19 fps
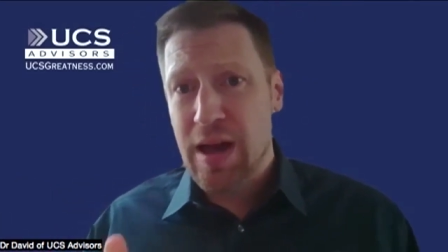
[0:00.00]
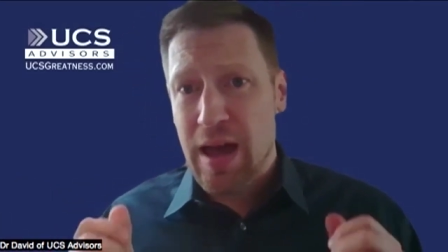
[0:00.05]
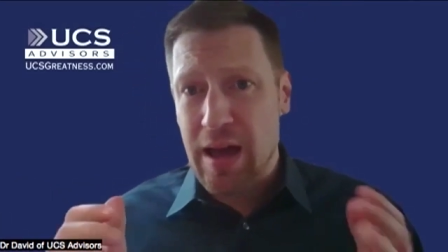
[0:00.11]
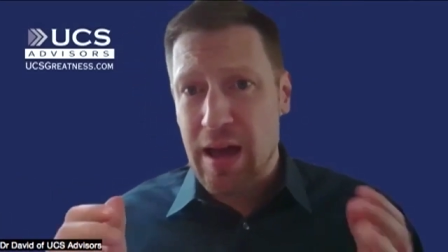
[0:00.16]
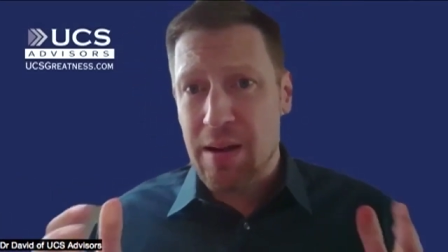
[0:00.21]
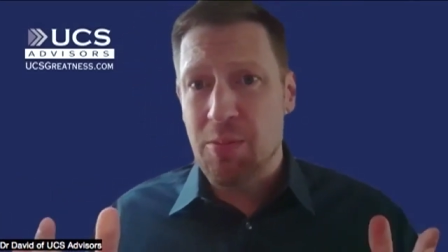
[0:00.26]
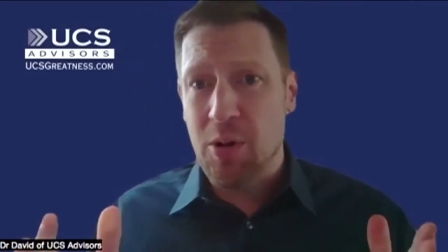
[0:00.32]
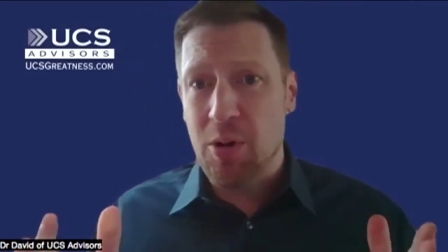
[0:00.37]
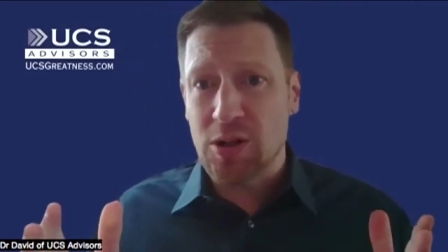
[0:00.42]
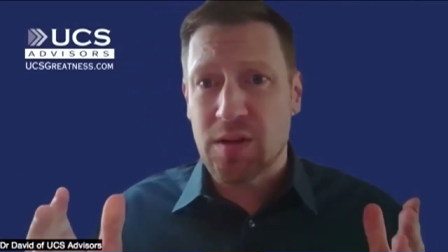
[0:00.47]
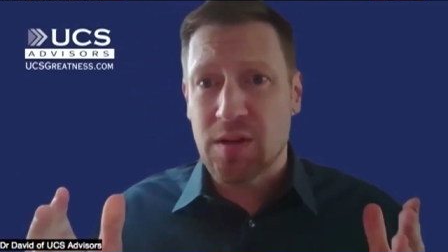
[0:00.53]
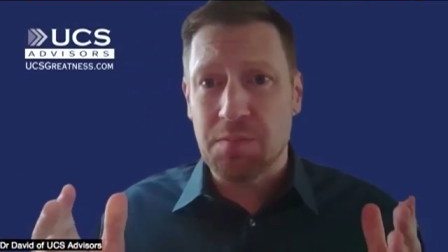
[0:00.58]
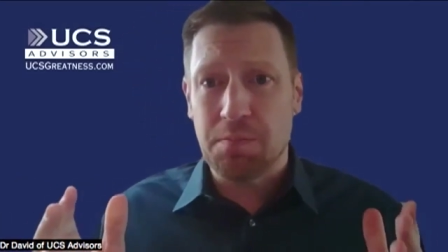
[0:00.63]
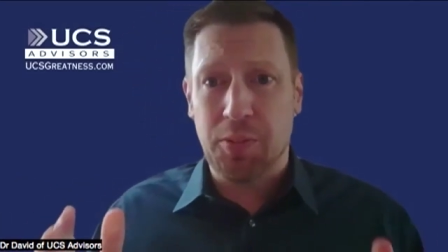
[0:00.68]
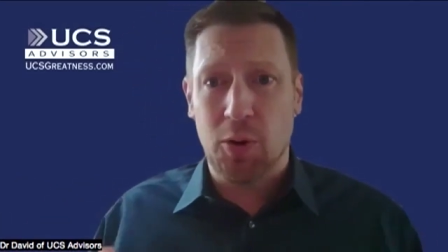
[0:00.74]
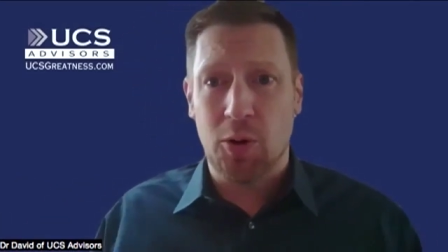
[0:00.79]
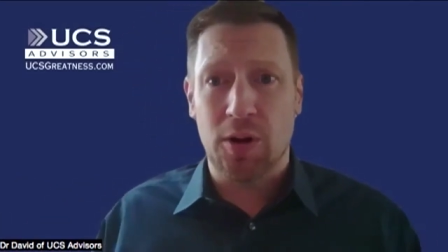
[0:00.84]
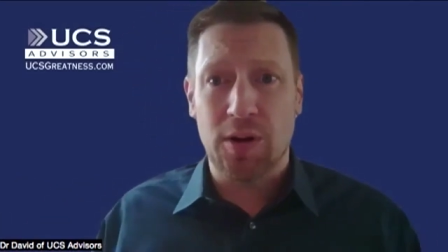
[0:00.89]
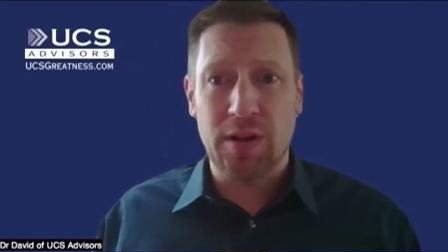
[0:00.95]
And most
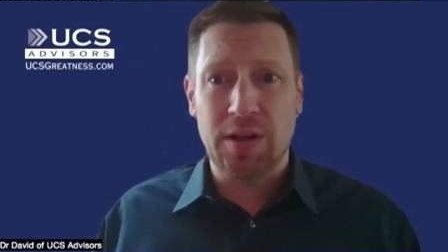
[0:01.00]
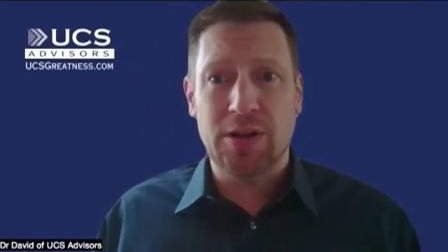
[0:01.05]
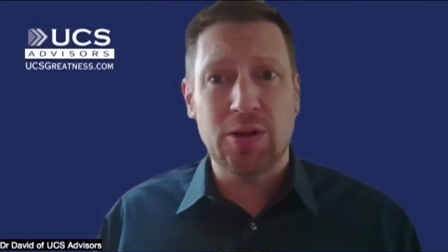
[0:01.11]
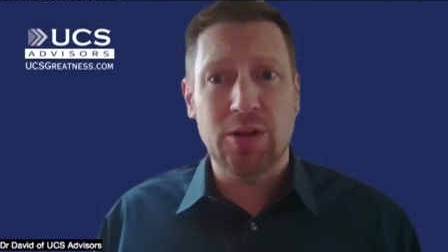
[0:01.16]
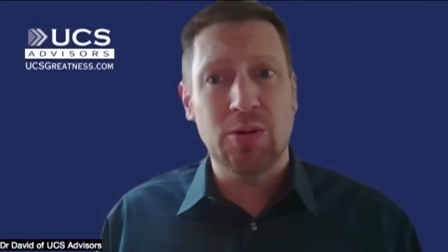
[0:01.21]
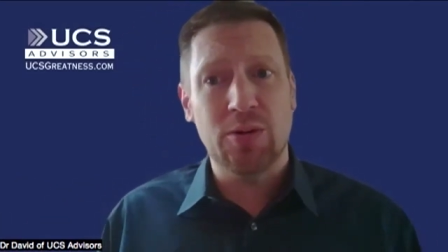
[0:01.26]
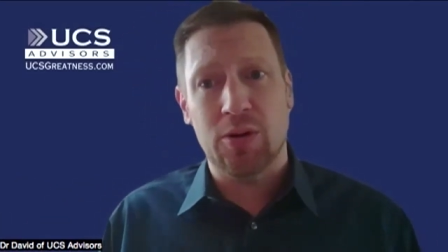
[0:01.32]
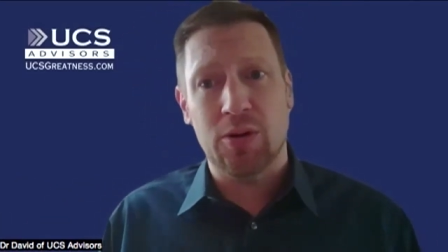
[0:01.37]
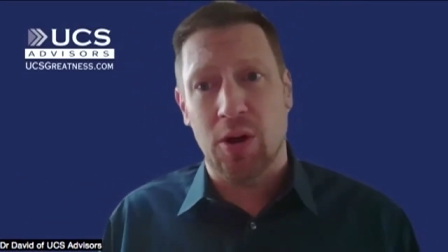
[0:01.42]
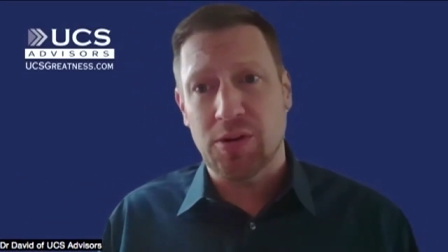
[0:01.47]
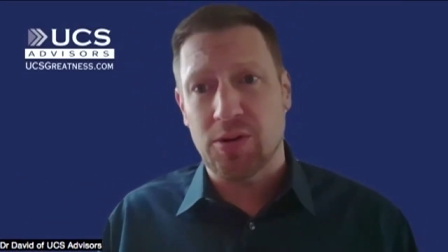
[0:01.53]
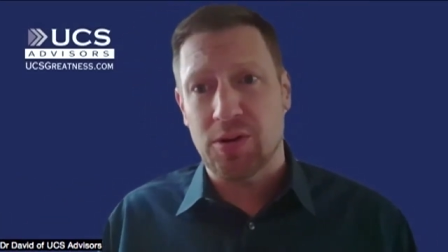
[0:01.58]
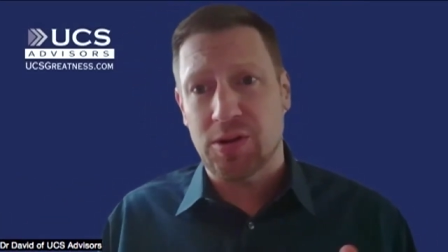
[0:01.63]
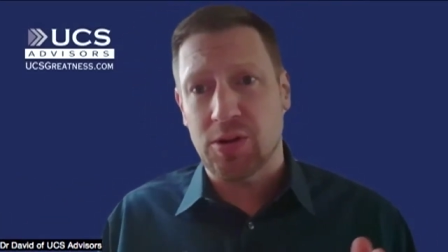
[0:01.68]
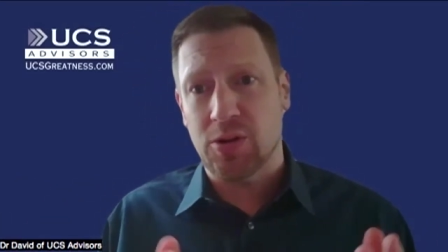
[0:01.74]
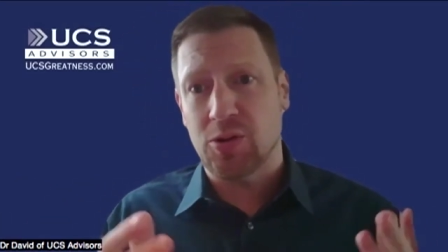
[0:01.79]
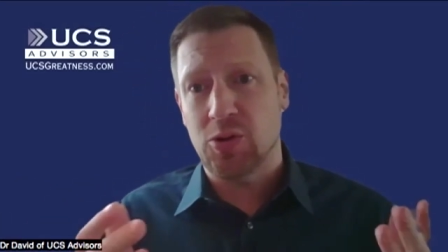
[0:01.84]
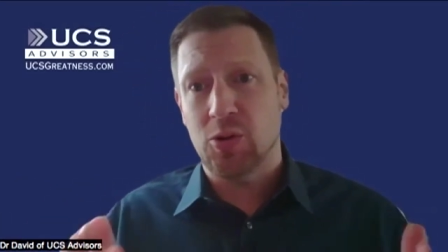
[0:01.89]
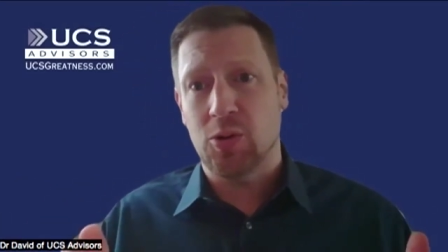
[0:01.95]
importantly, too, they're also
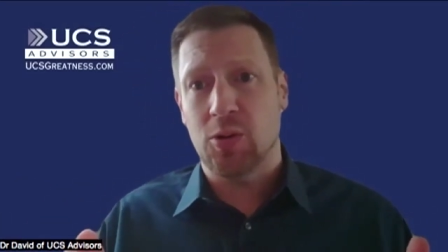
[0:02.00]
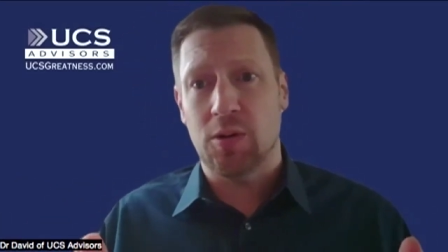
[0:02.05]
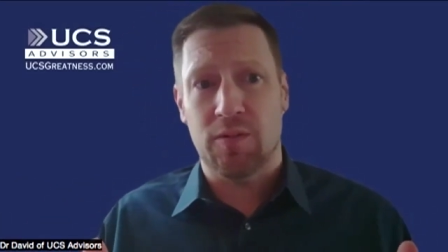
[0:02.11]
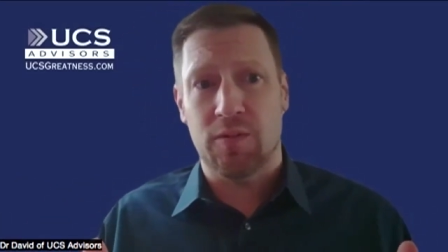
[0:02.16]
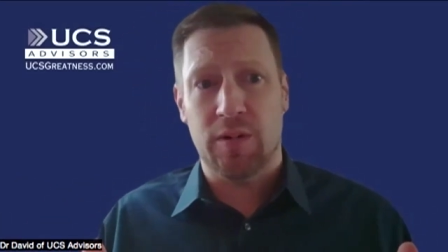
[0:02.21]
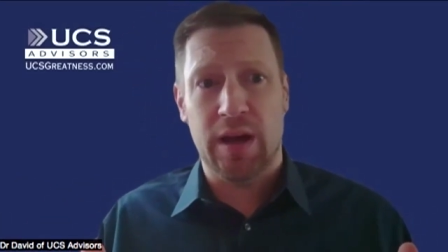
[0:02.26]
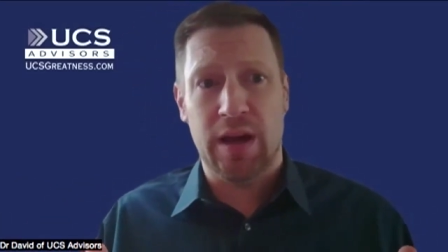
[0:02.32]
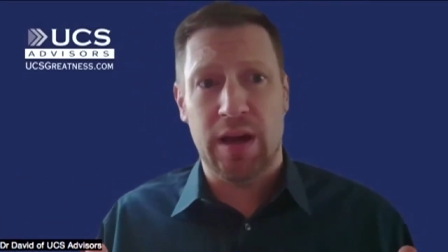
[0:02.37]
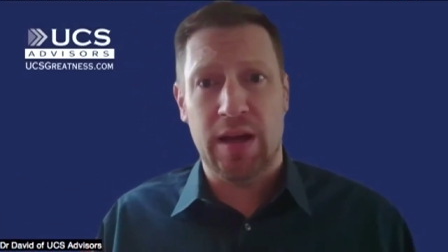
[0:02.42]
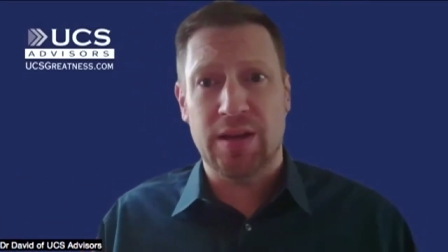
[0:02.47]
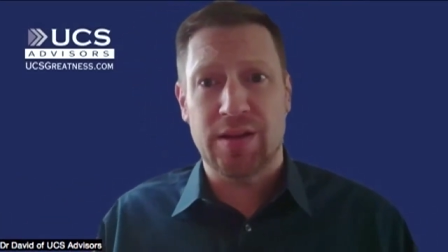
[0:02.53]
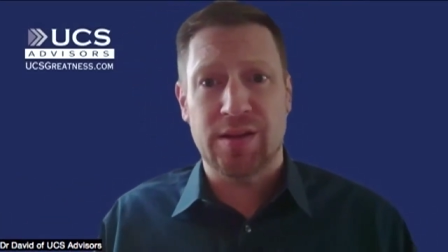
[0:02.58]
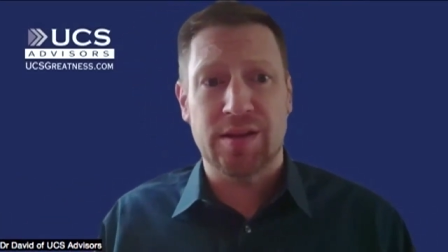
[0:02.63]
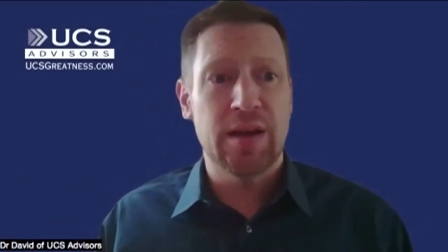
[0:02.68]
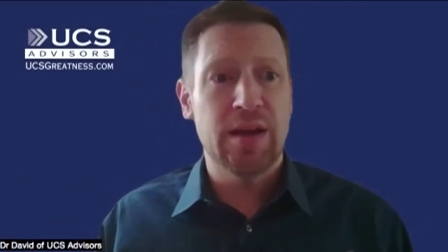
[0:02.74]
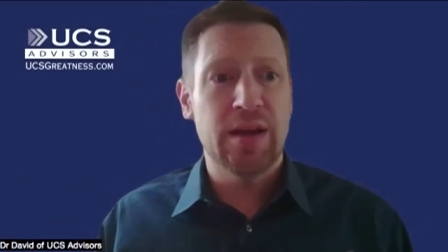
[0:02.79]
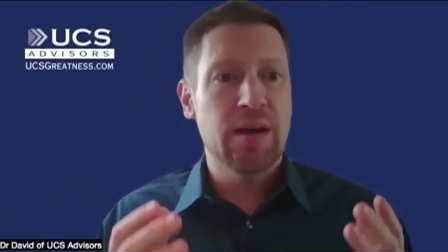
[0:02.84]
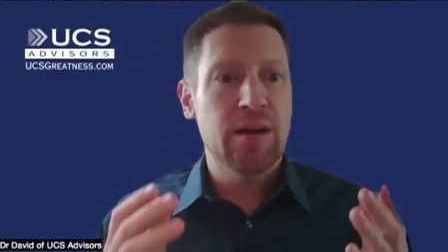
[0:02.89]
still doing a raise.